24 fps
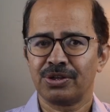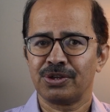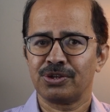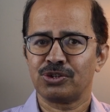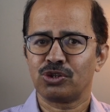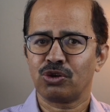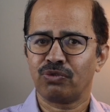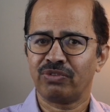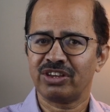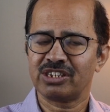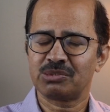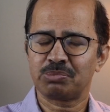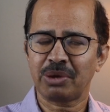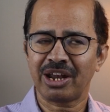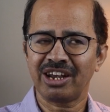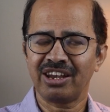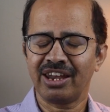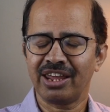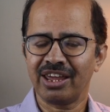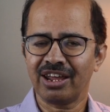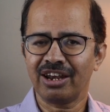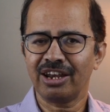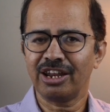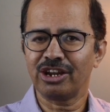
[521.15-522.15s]
So we spent
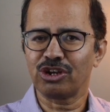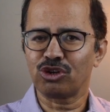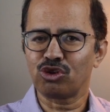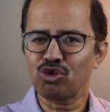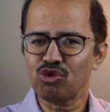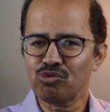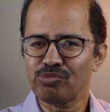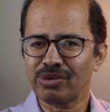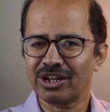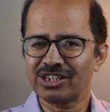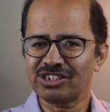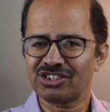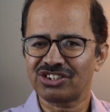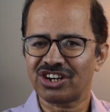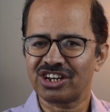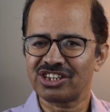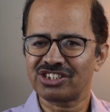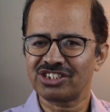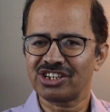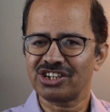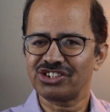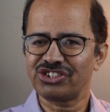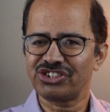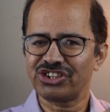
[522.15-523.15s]
nearly 2 months
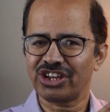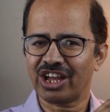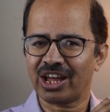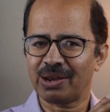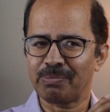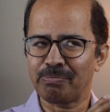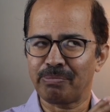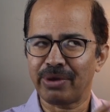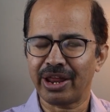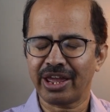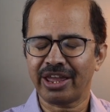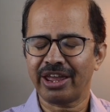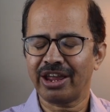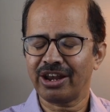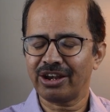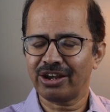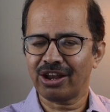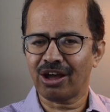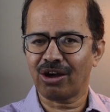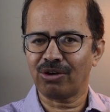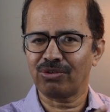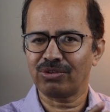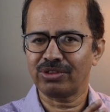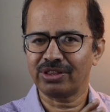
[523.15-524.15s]
researching and breaking
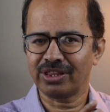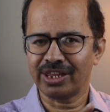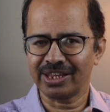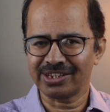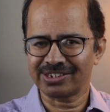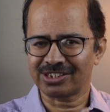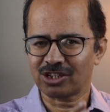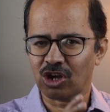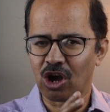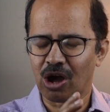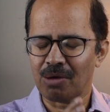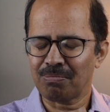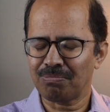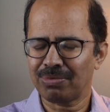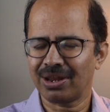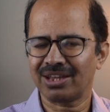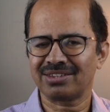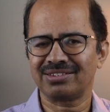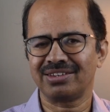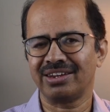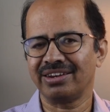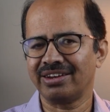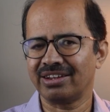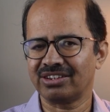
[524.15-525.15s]
down this
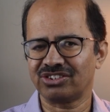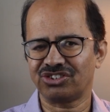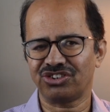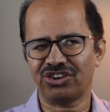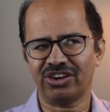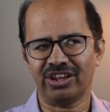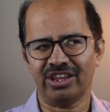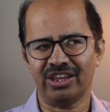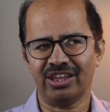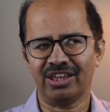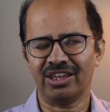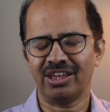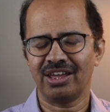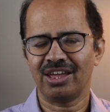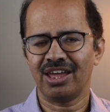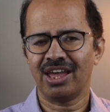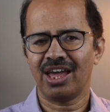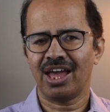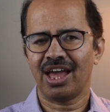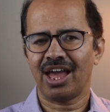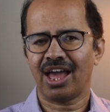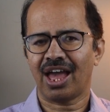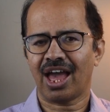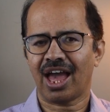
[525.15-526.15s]
complex industry
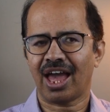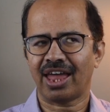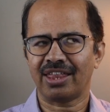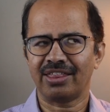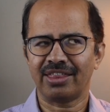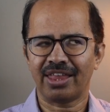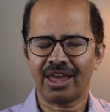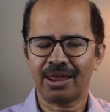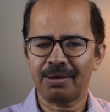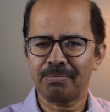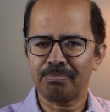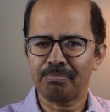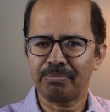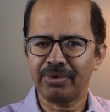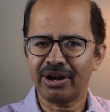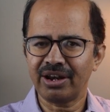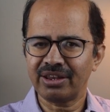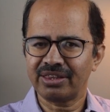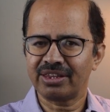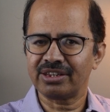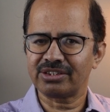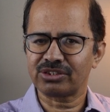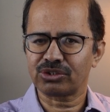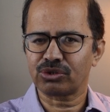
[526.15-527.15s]
and then
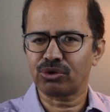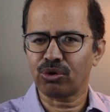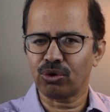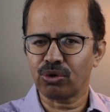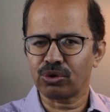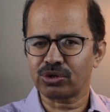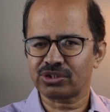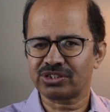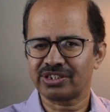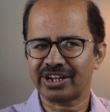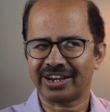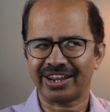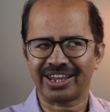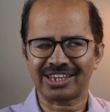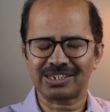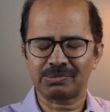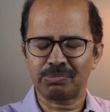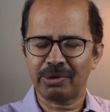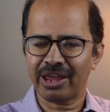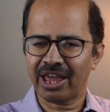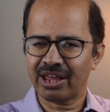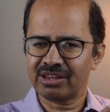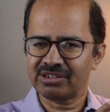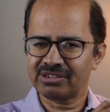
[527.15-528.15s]
built this course that
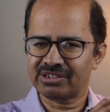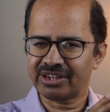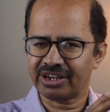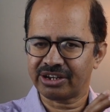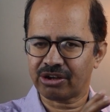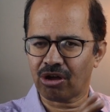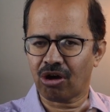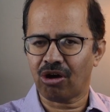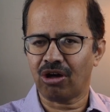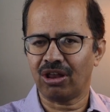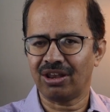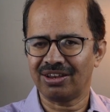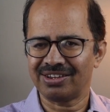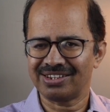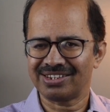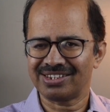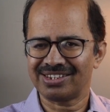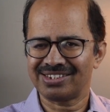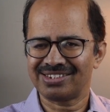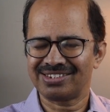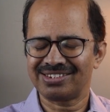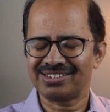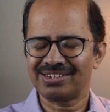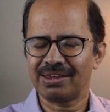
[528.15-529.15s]
explains it all
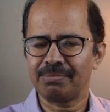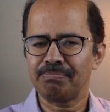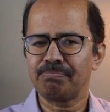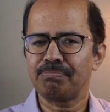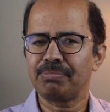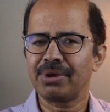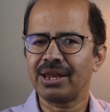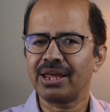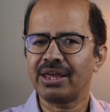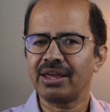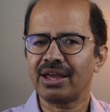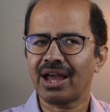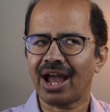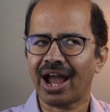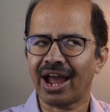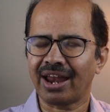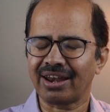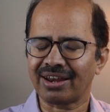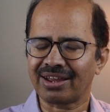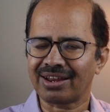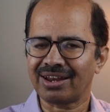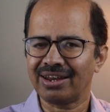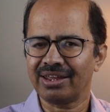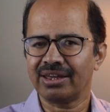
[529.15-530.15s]
simply
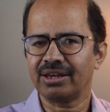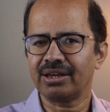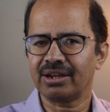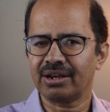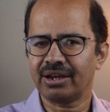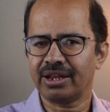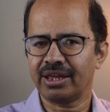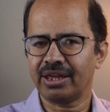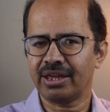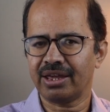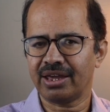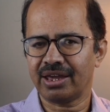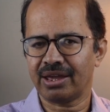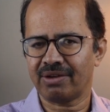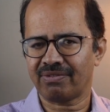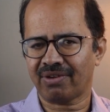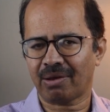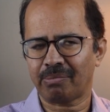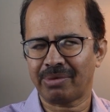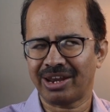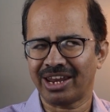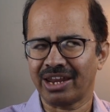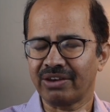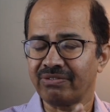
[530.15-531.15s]
and clearly
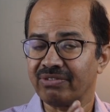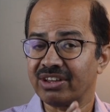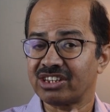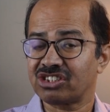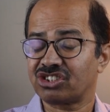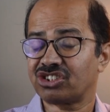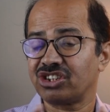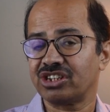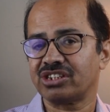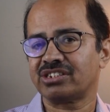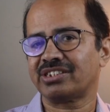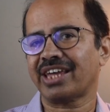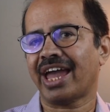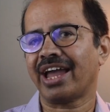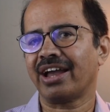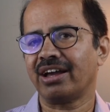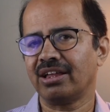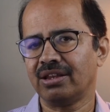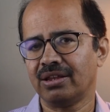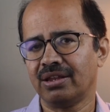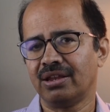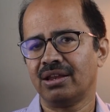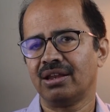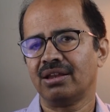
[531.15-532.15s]
from an investor's
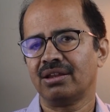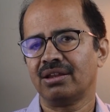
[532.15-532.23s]
angle.